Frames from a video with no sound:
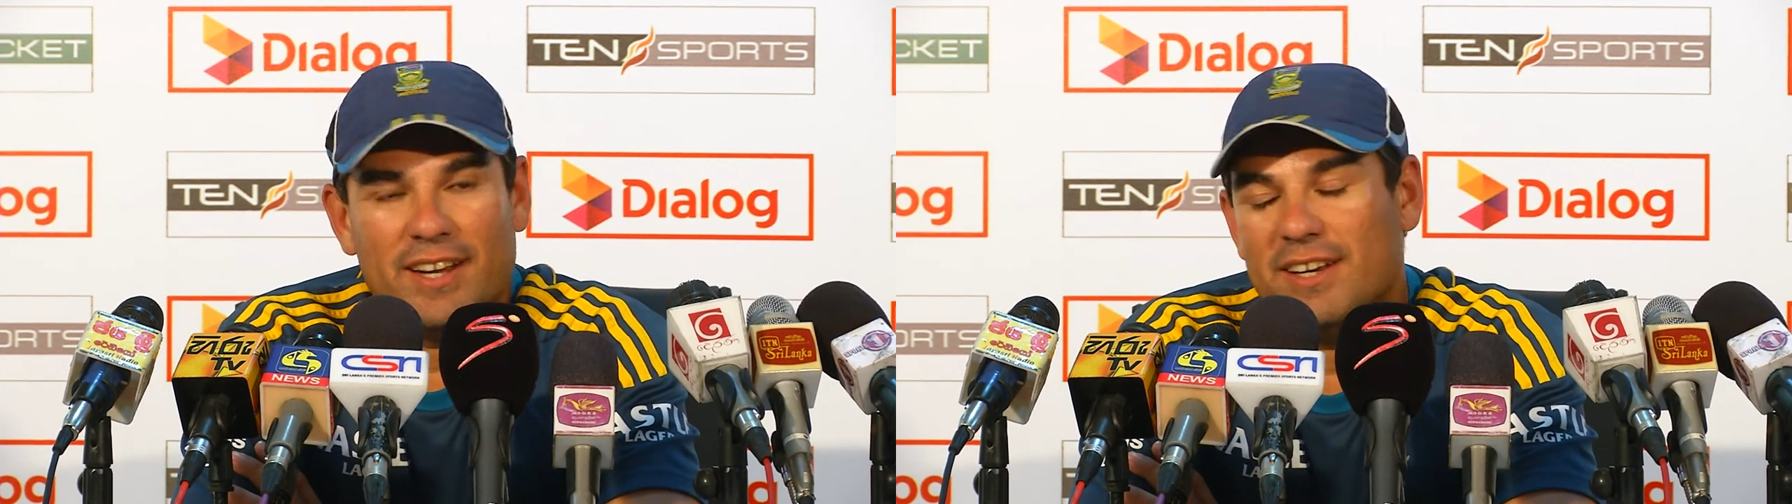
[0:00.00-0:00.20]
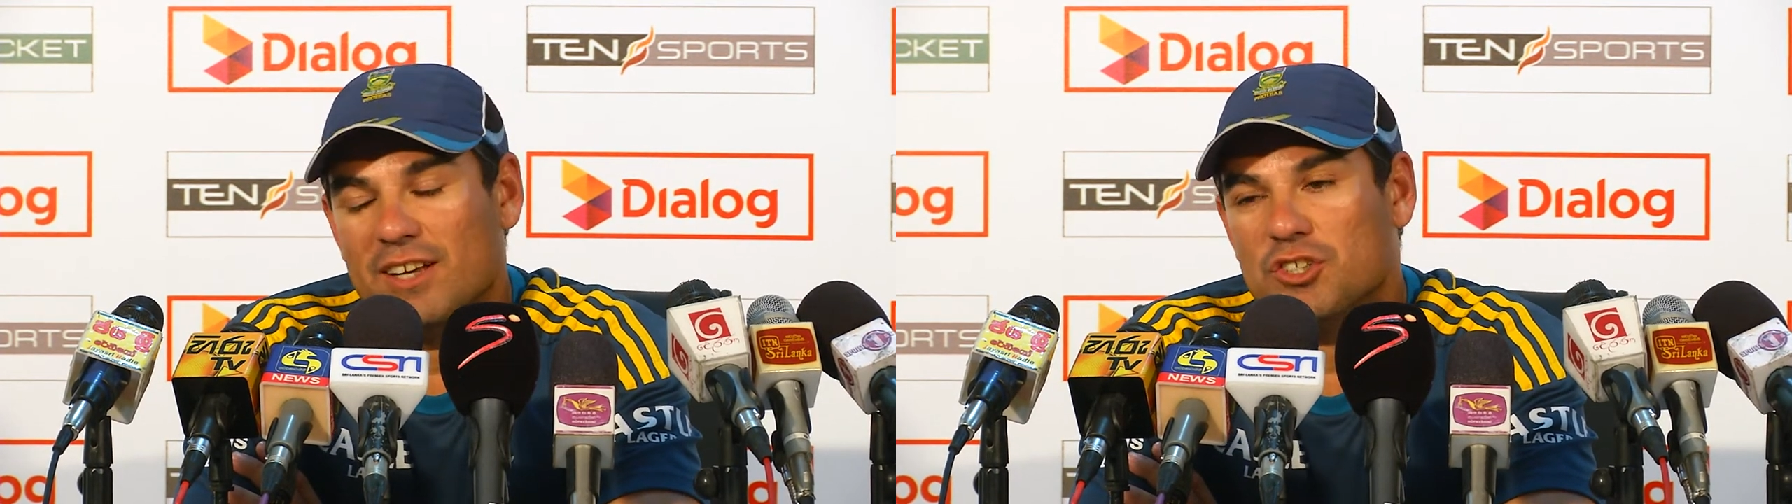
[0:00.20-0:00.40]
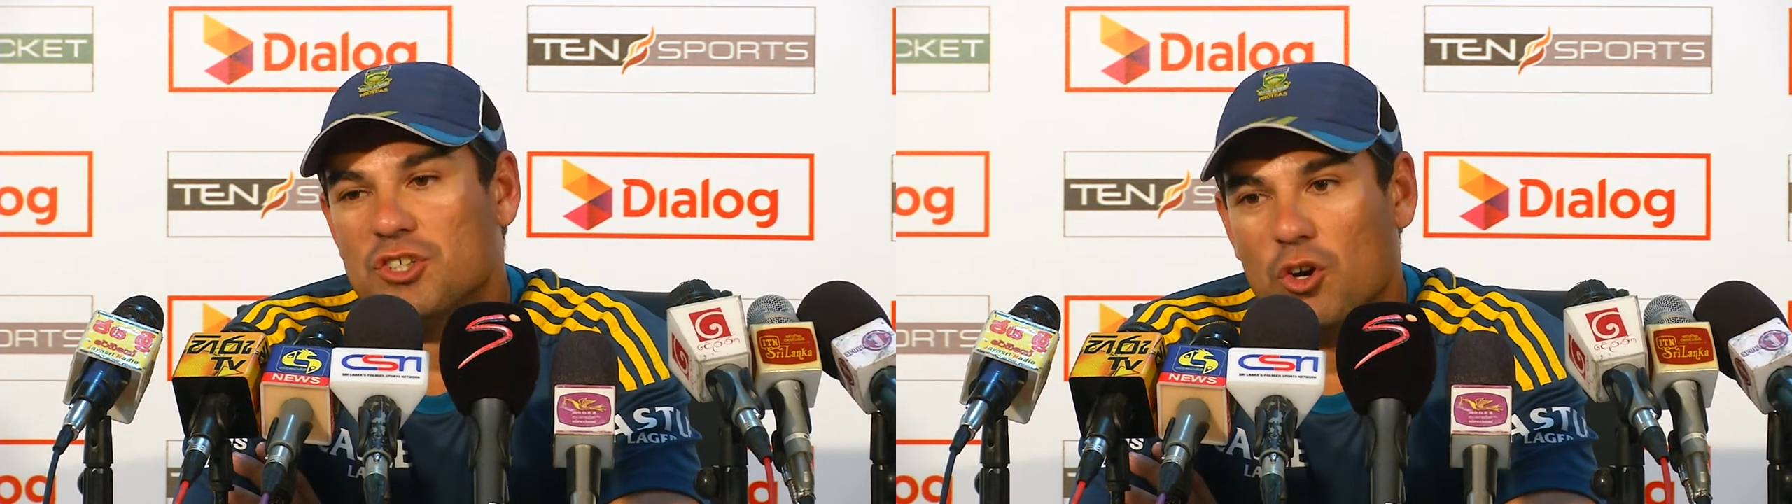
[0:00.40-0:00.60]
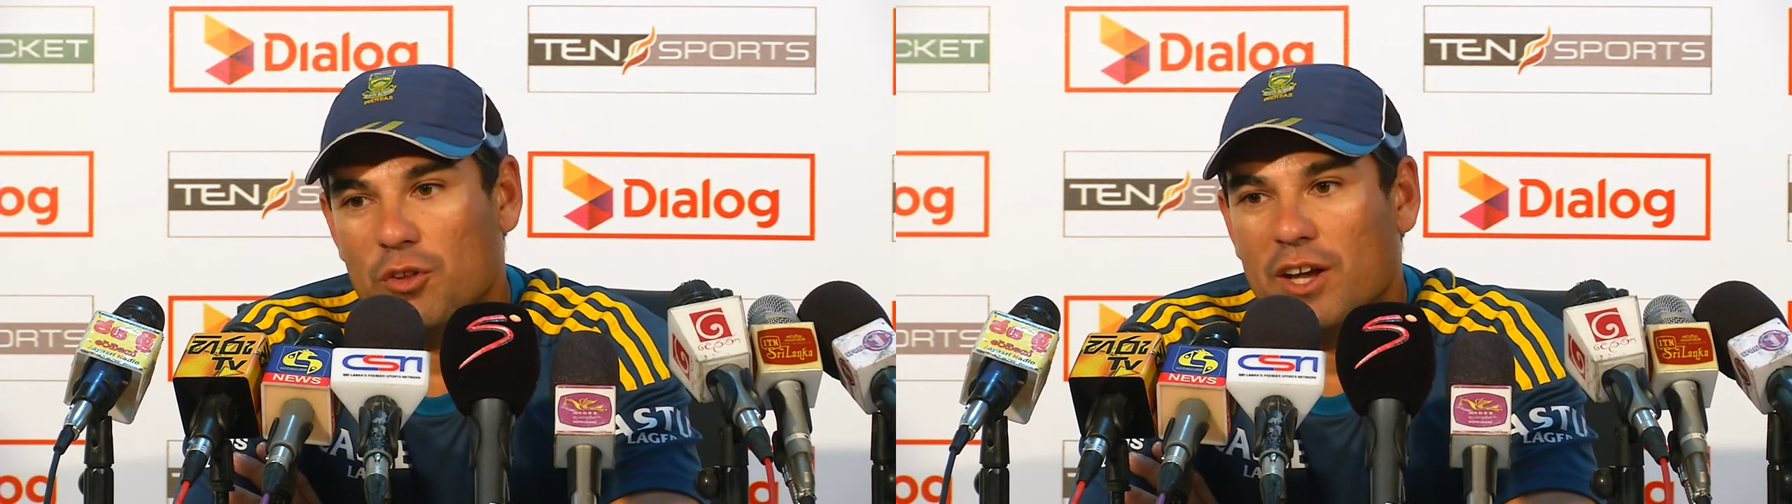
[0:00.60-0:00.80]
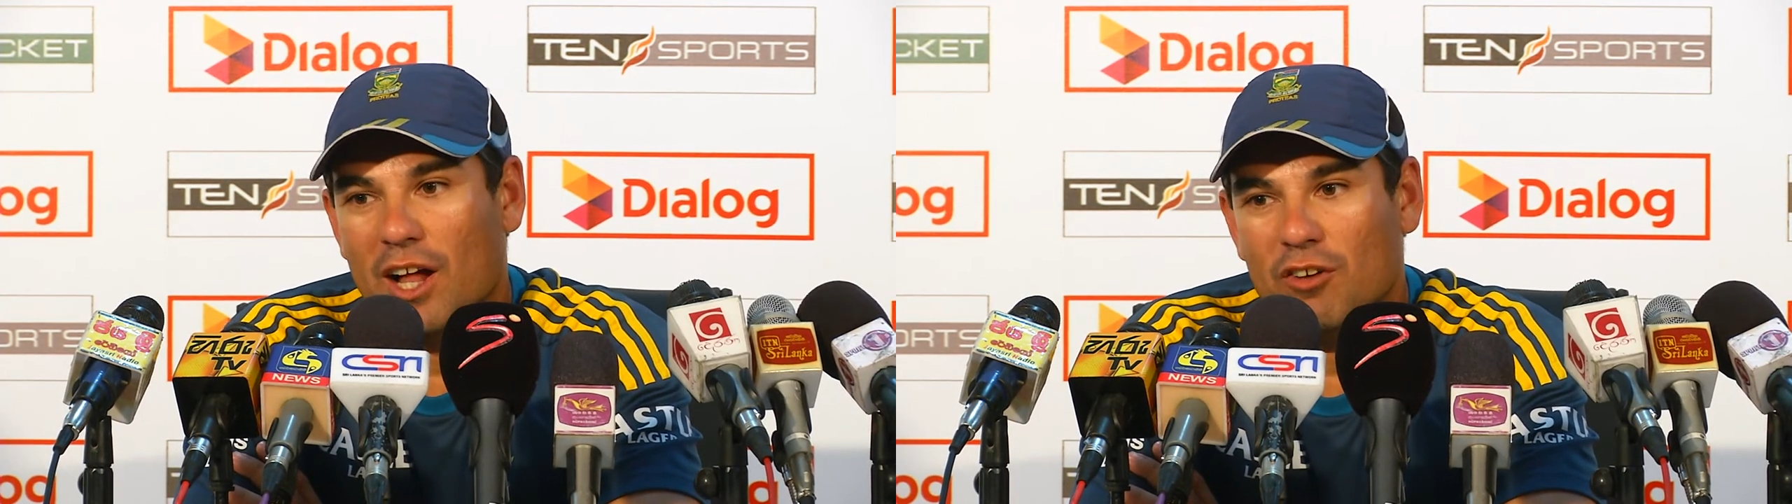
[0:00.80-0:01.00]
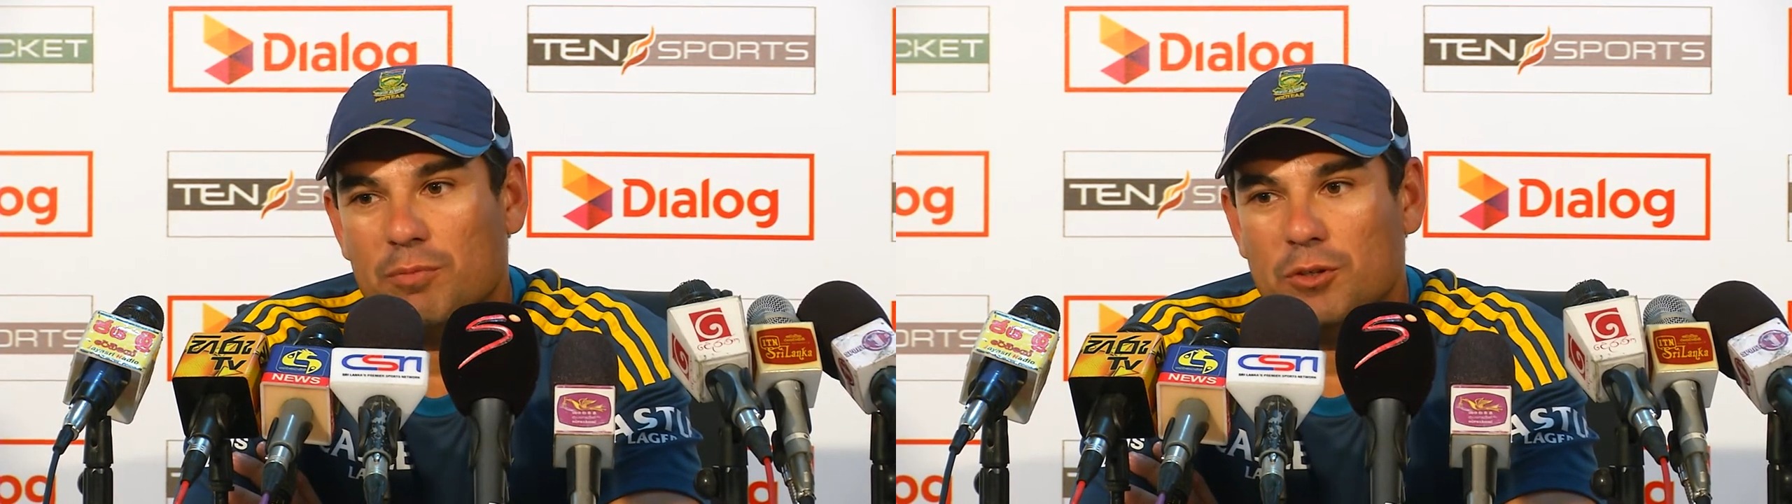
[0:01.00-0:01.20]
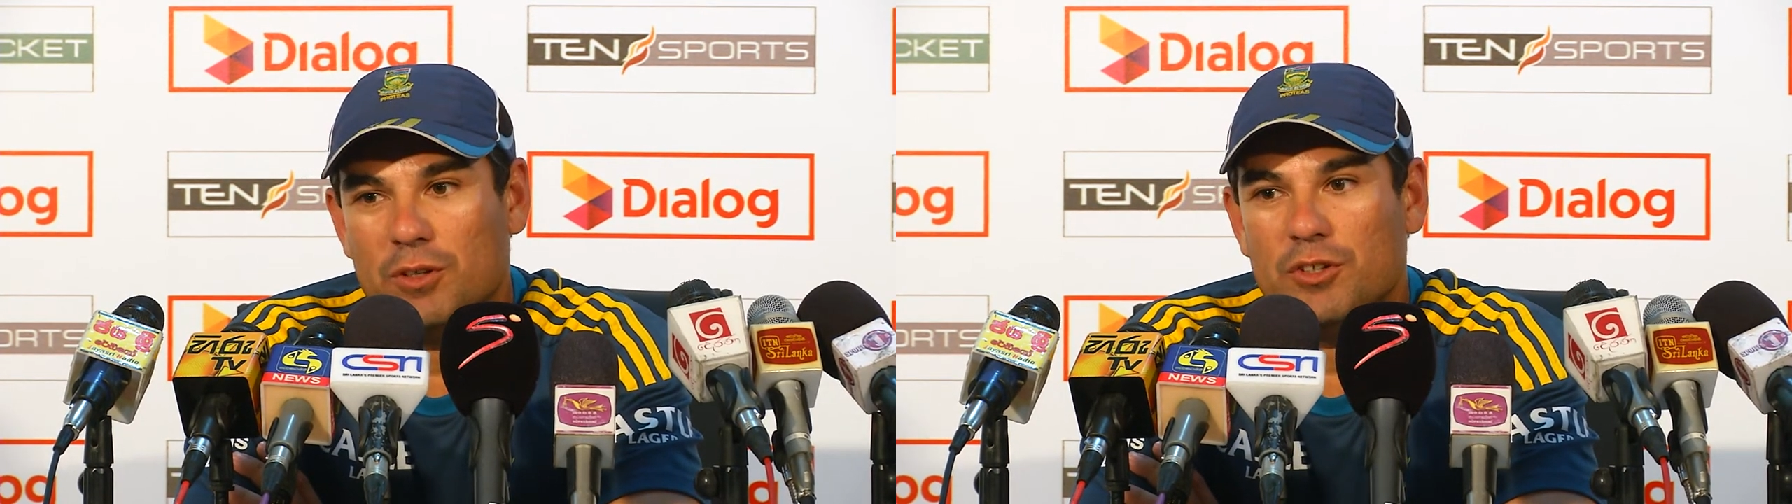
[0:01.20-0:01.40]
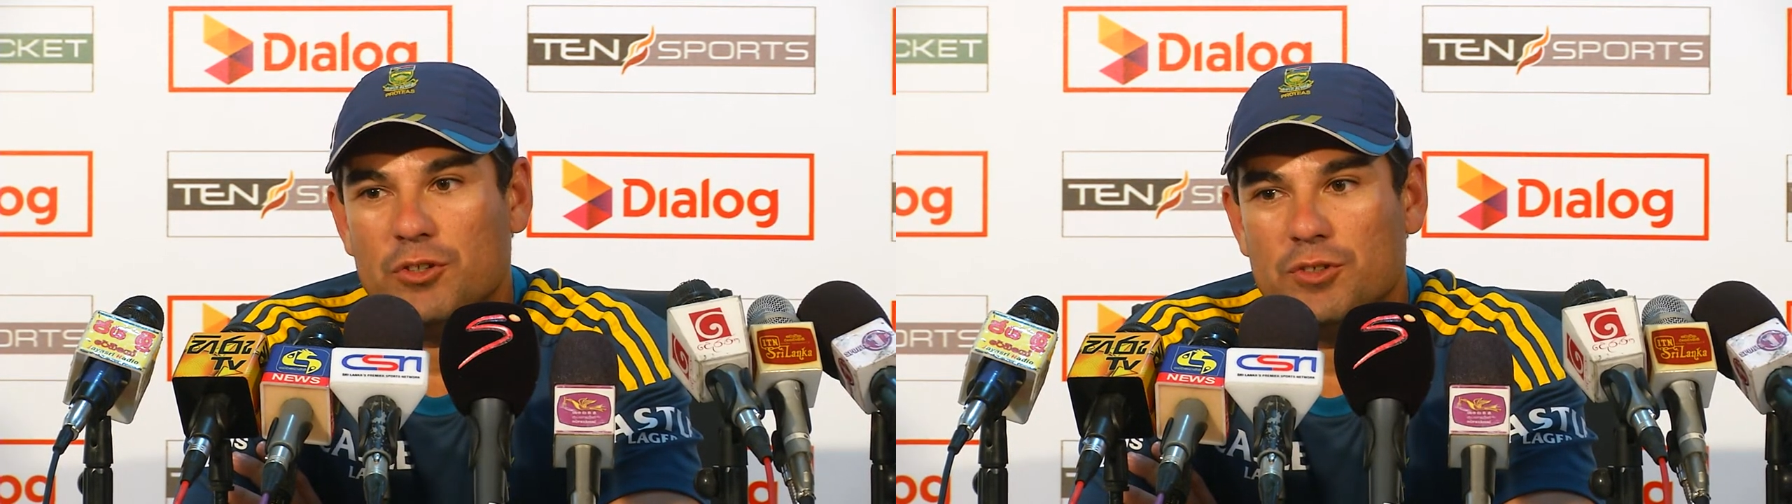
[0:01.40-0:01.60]
does show the gulf between
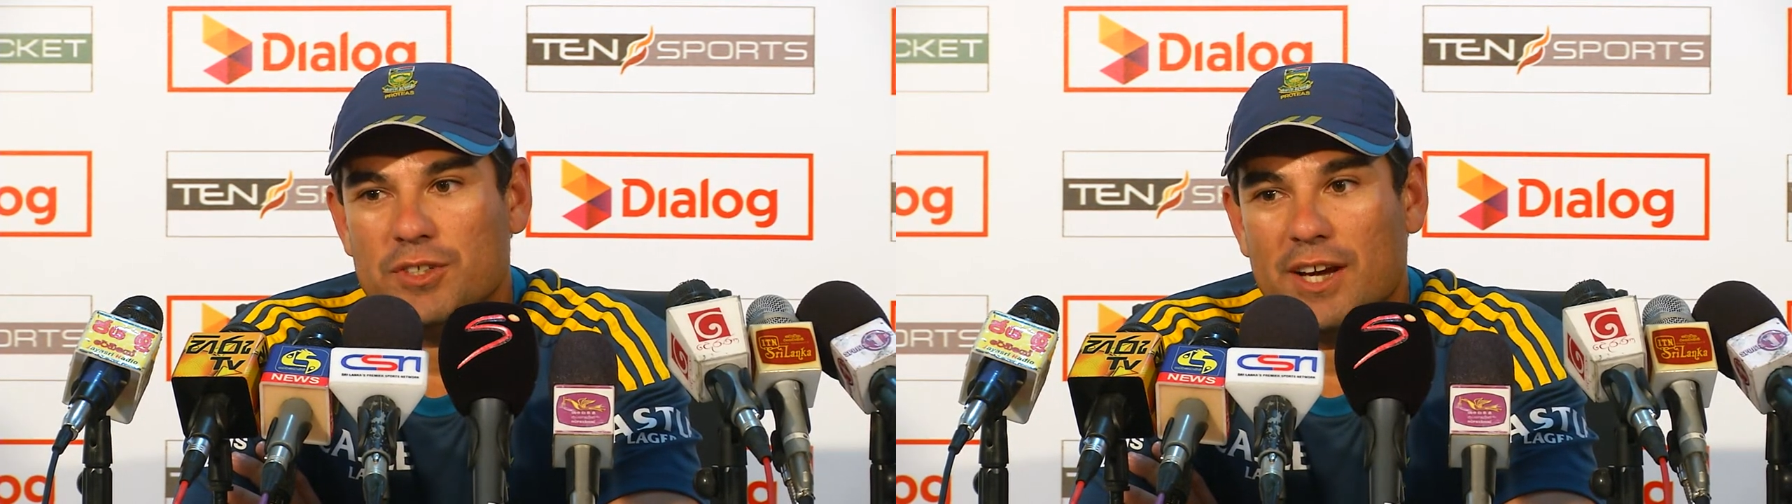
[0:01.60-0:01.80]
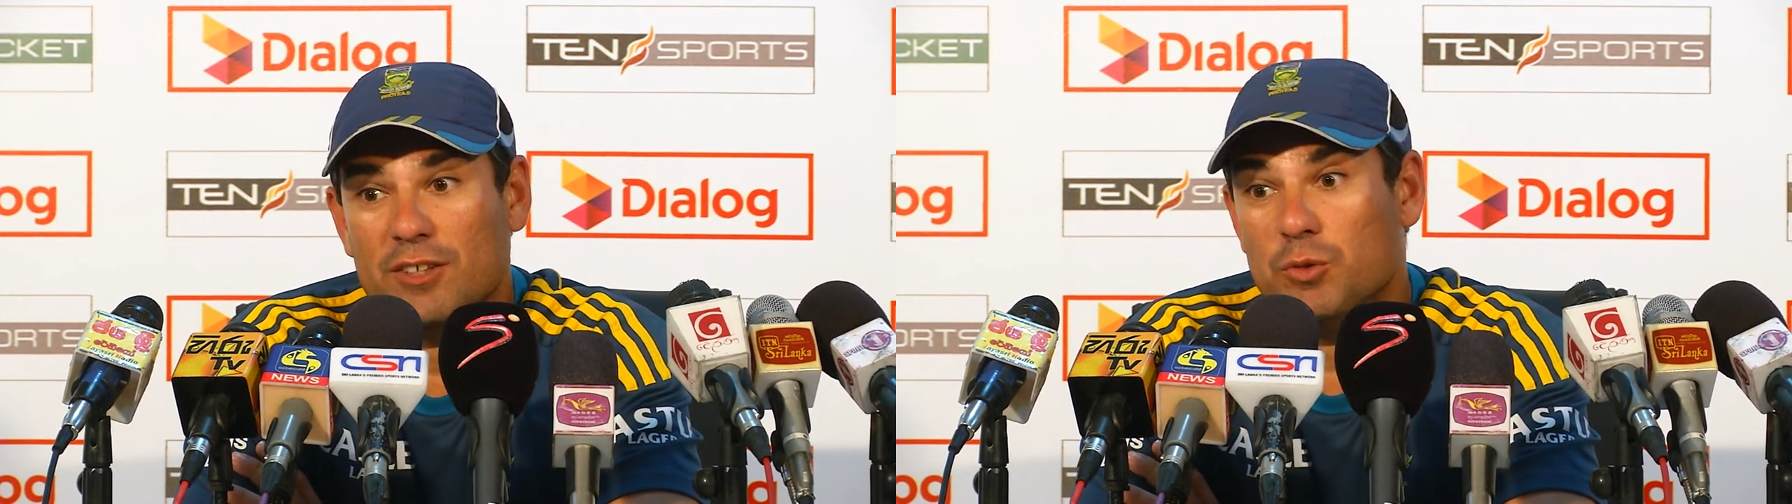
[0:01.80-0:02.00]
the two sides,